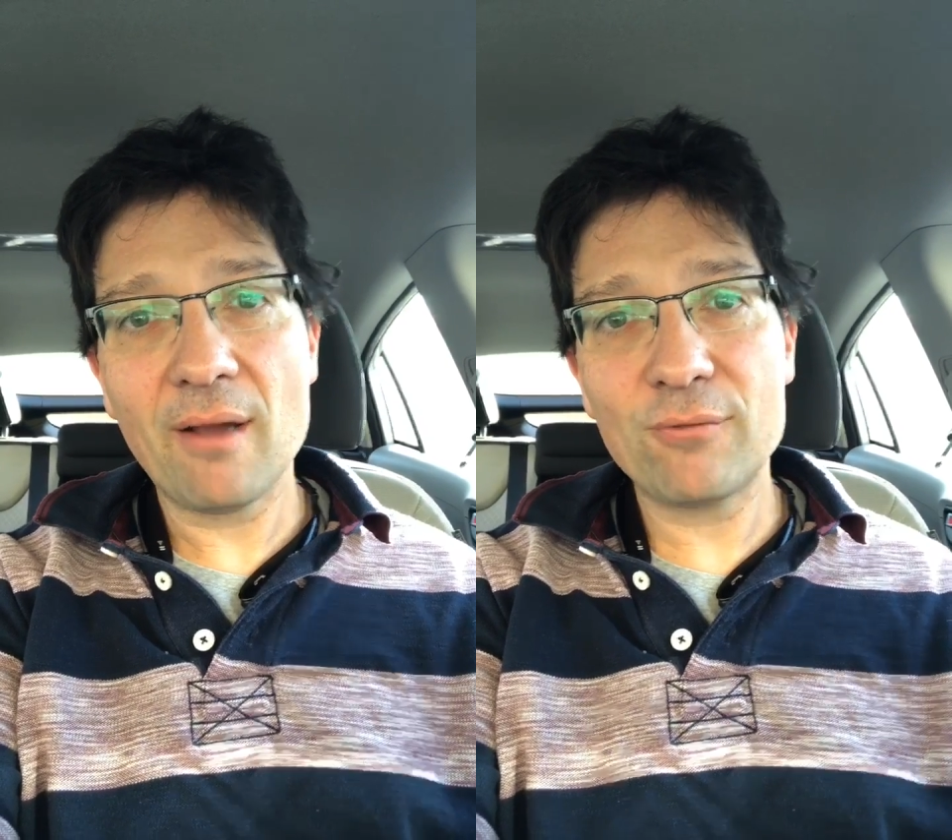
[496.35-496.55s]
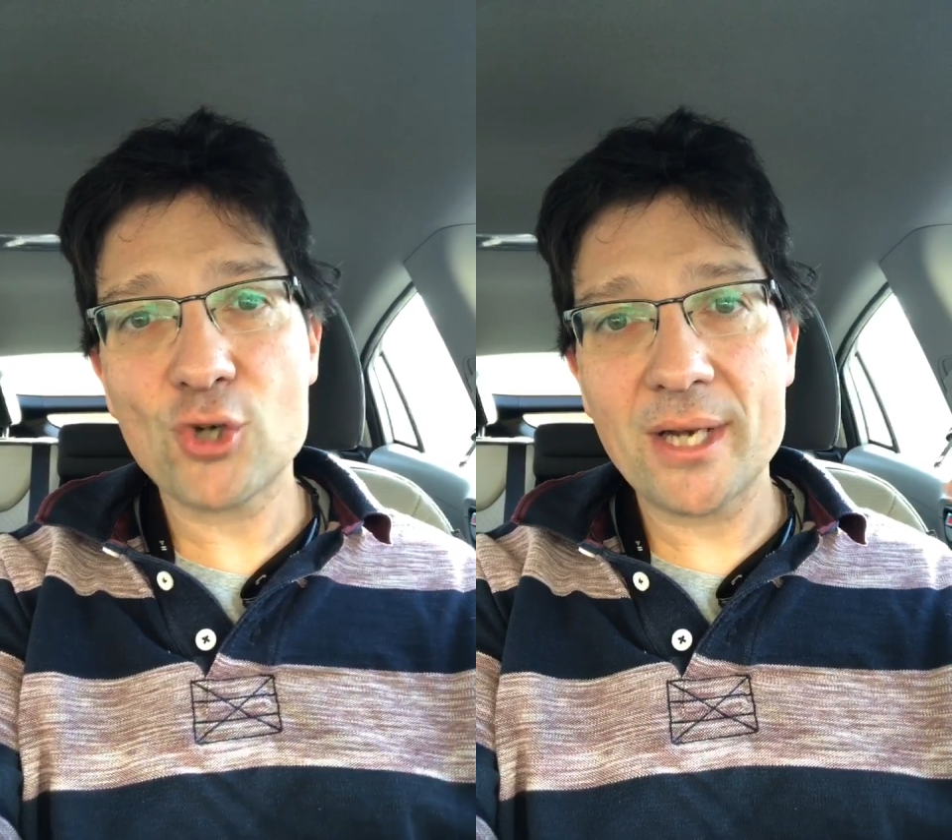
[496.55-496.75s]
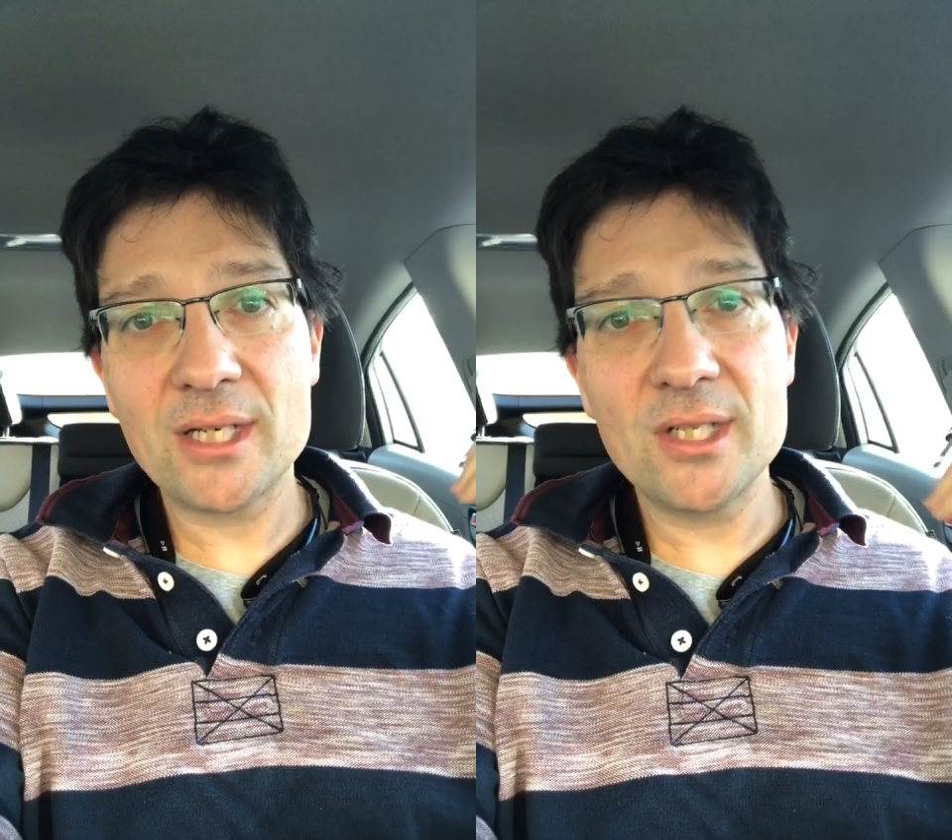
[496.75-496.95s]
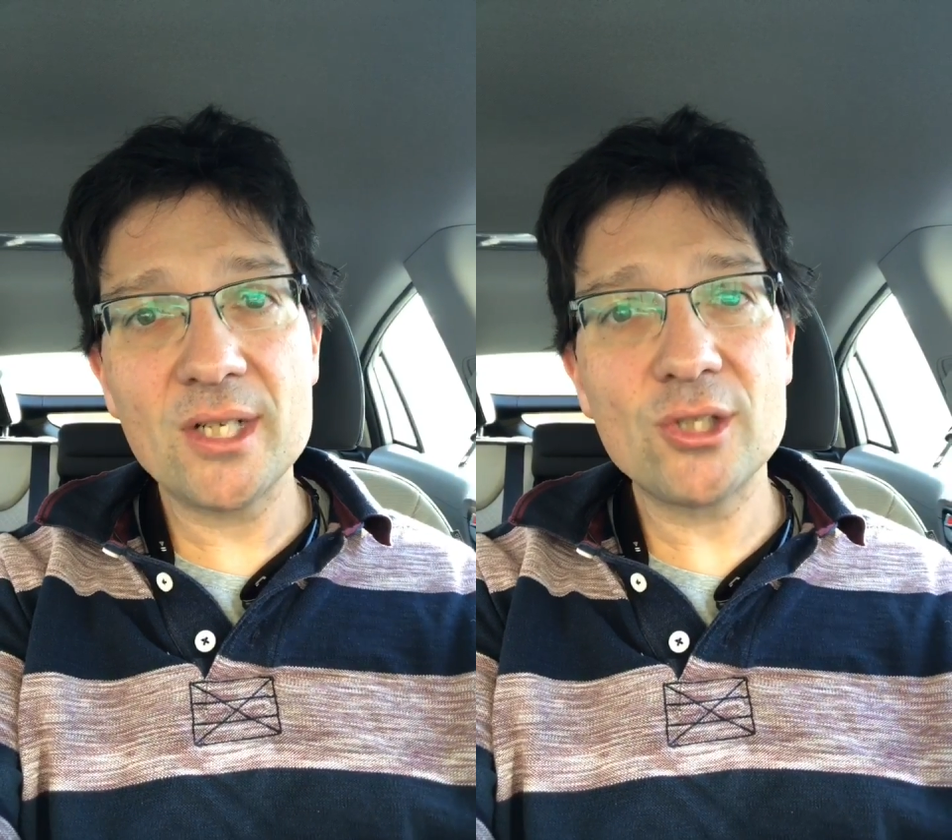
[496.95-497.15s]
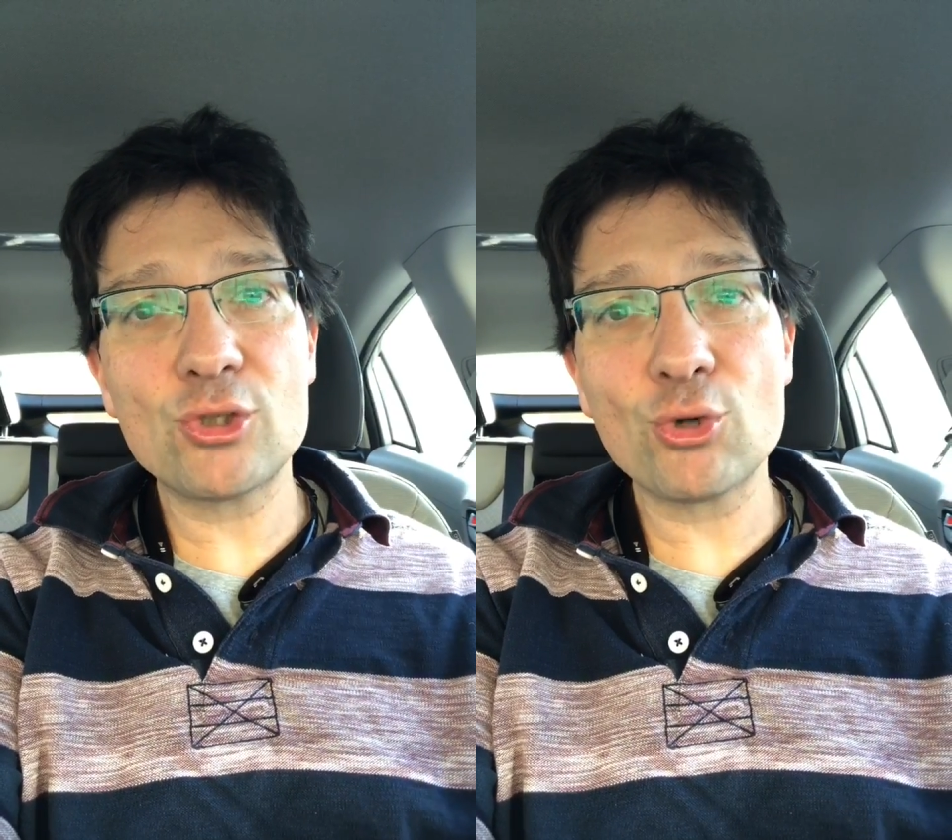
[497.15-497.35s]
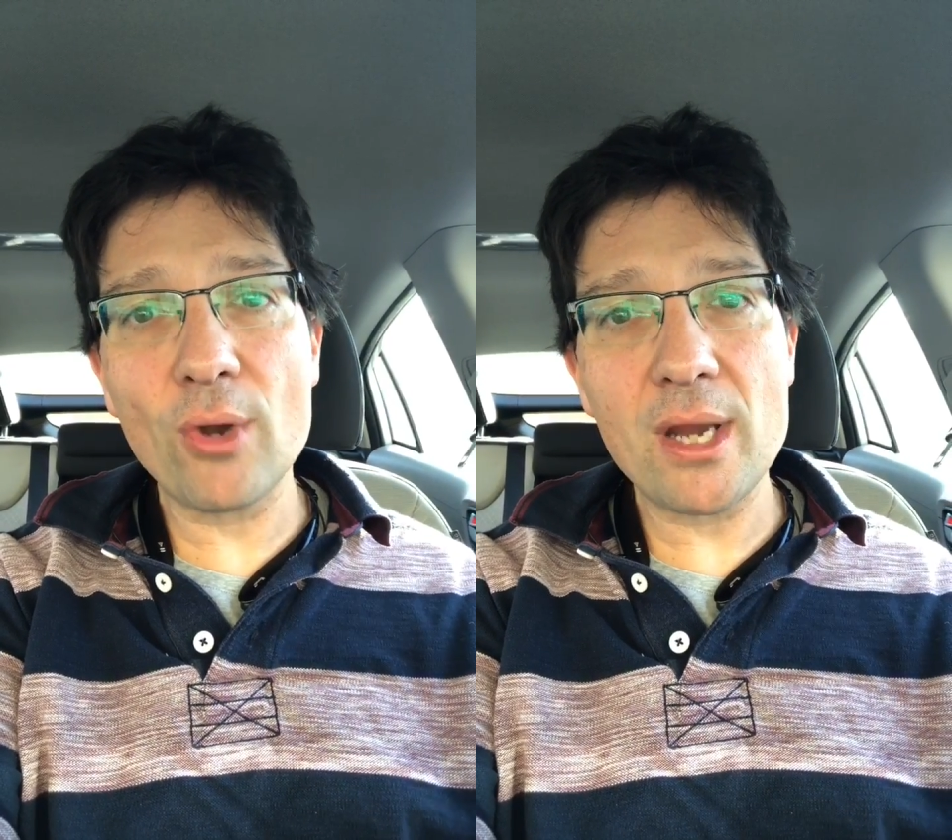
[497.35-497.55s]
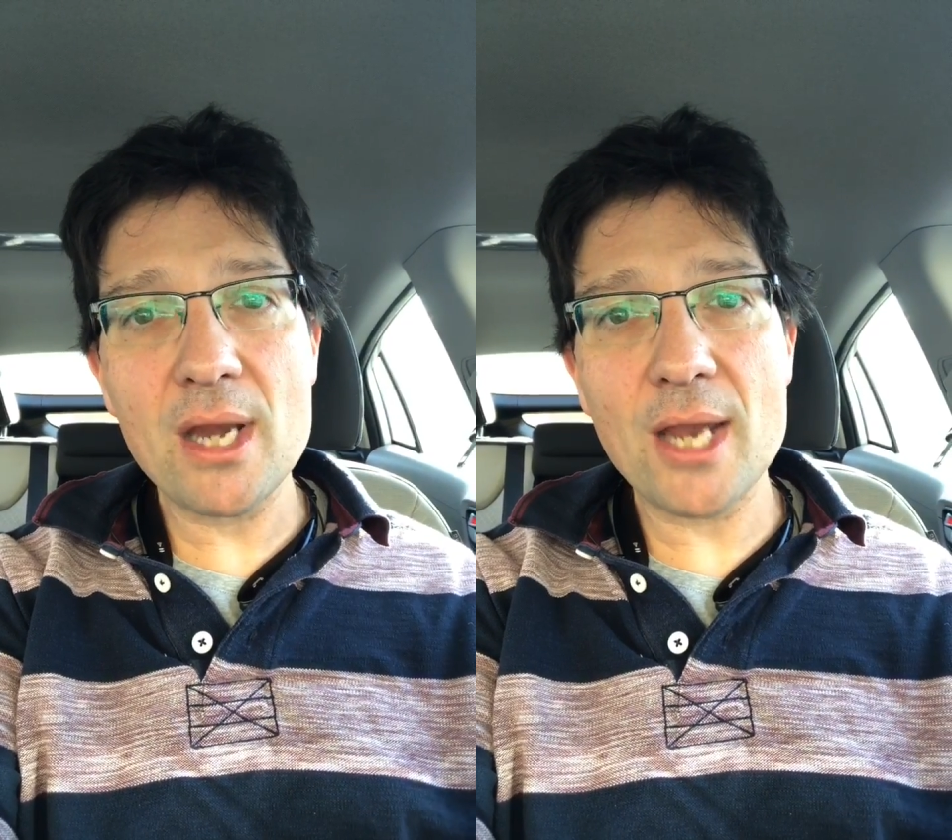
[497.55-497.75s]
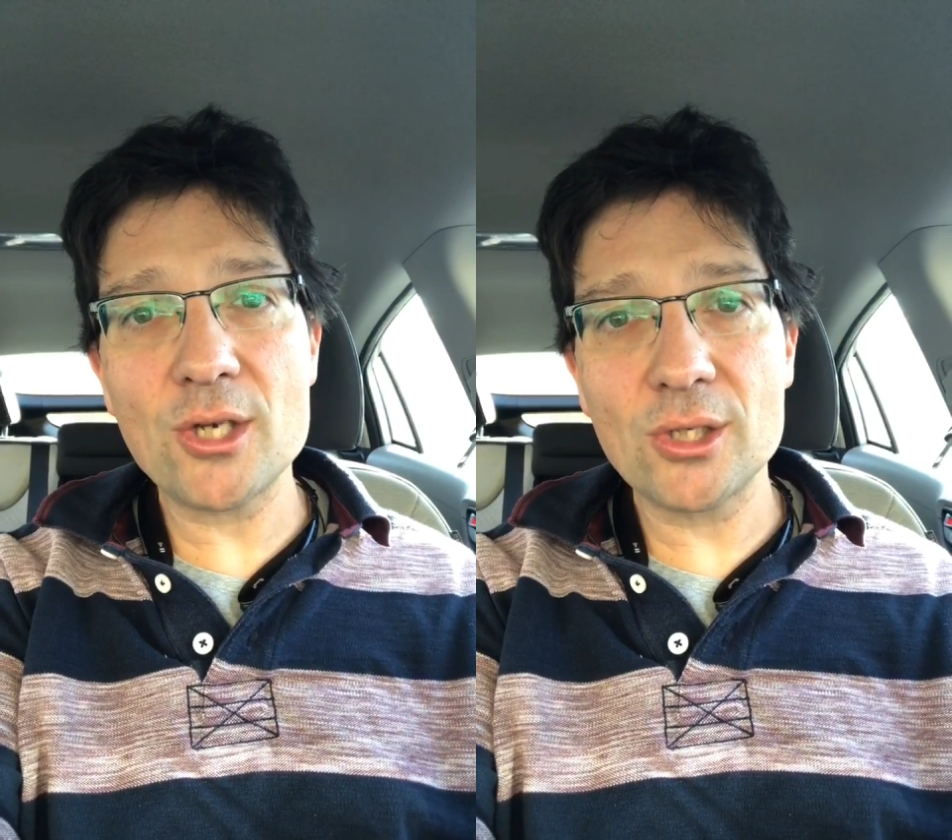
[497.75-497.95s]
of trying to destroy
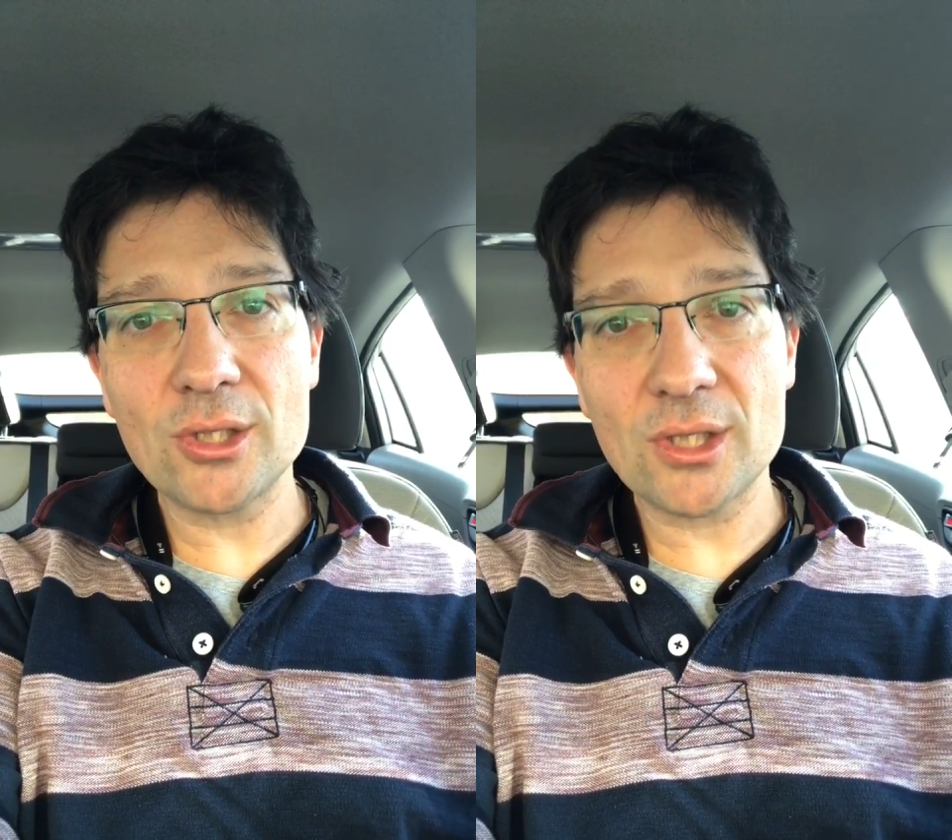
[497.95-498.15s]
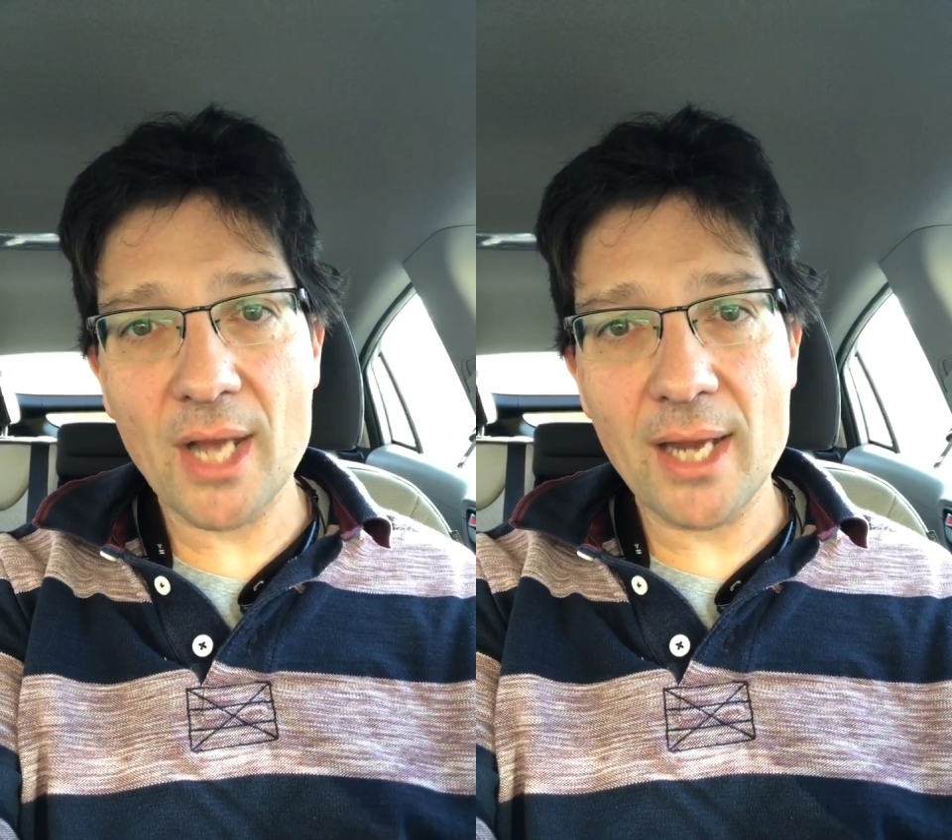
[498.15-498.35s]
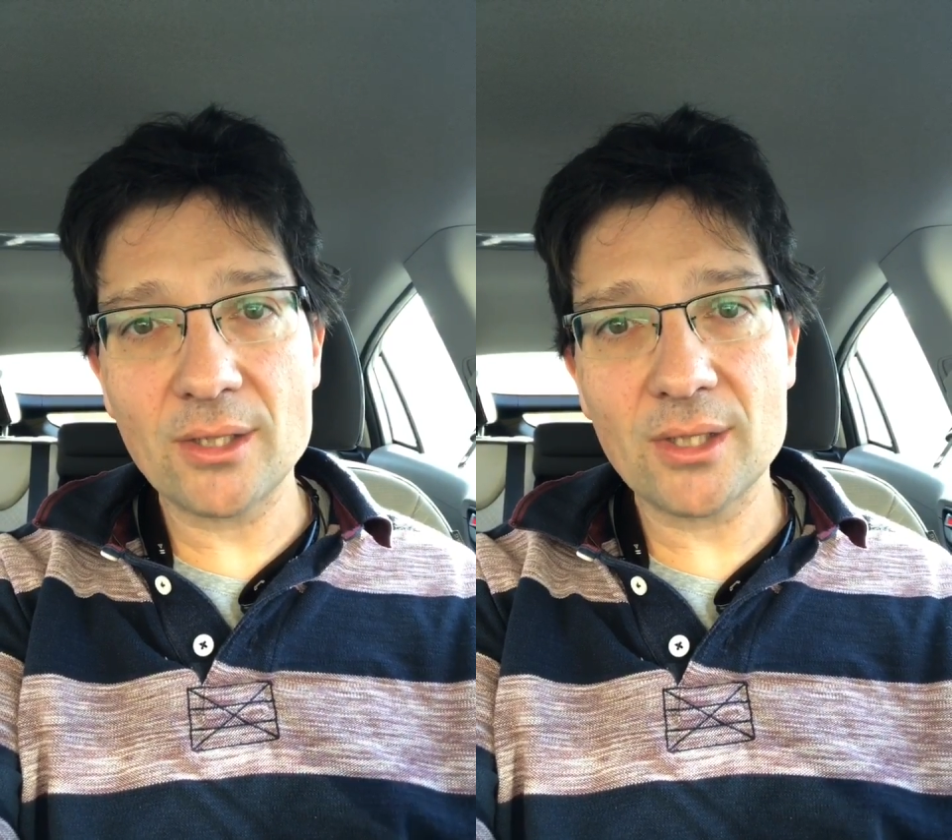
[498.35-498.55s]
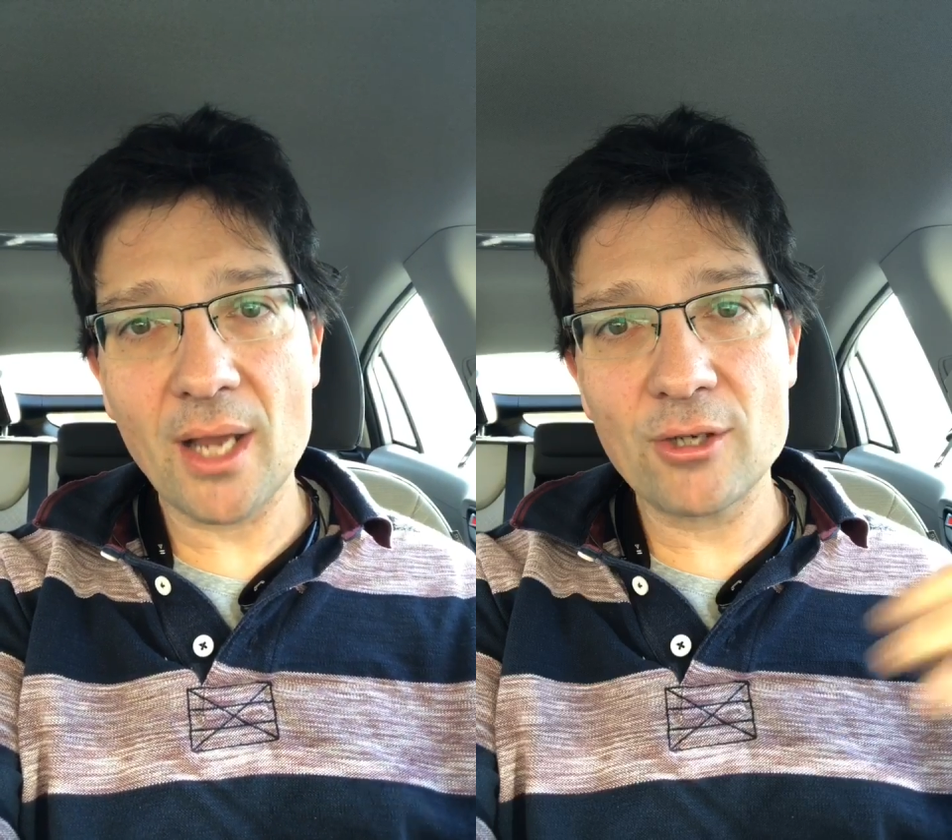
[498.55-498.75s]
nation states